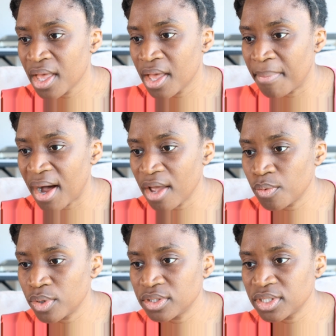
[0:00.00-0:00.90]
but I
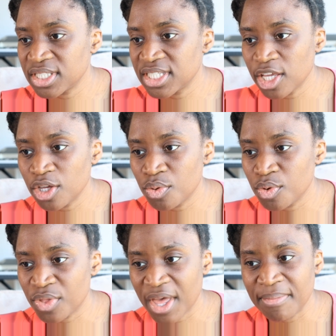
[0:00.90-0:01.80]
will take you
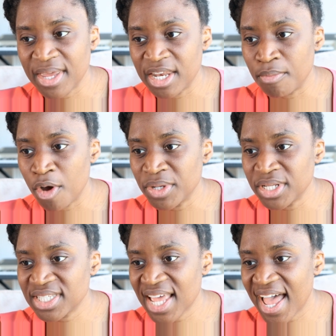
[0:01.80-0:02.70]
through them in a
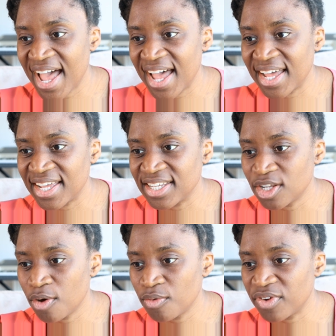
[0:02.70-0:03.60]
moment, and
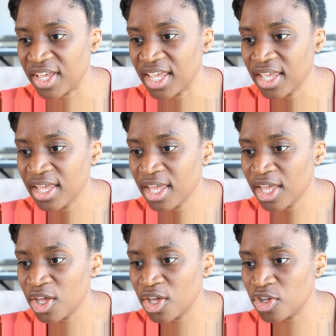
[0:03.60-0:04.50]
hopefully
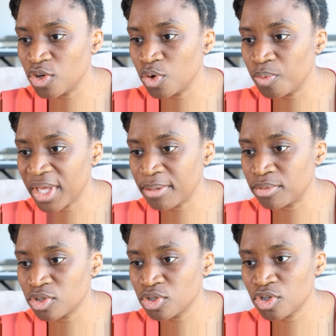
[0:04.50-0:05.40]
you will be
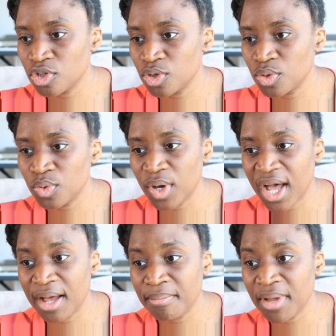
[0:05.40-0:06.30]
able to
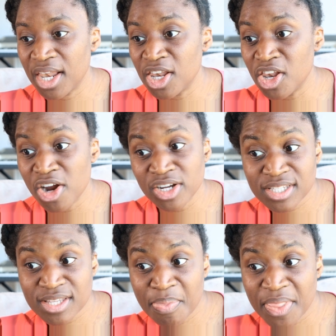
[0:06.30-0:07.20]
learn
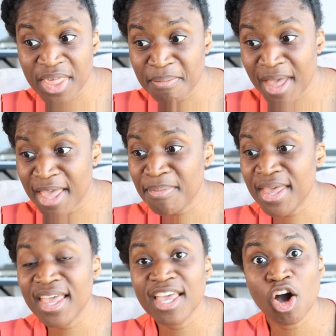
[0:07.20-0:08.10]
something,
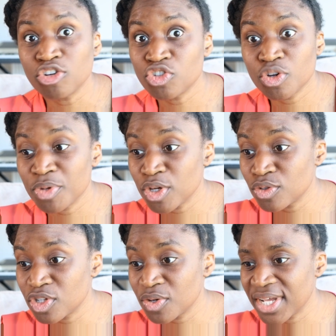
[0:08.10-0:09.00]
maybe contribute
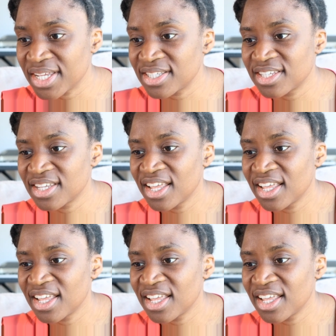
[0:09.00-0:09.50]
to it,